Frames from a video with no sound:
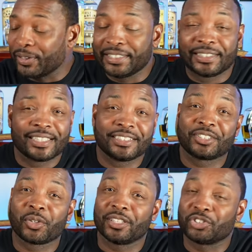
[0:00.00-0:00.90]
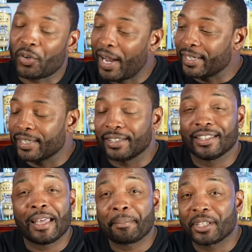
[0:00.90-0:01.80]
He says he's going to try and
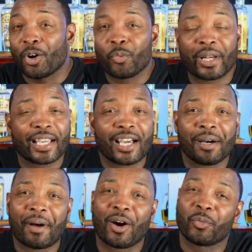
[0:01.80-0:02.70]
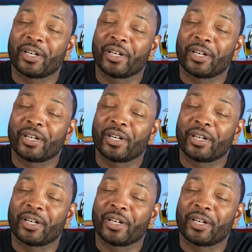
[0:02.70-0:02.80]
let me know when they come out.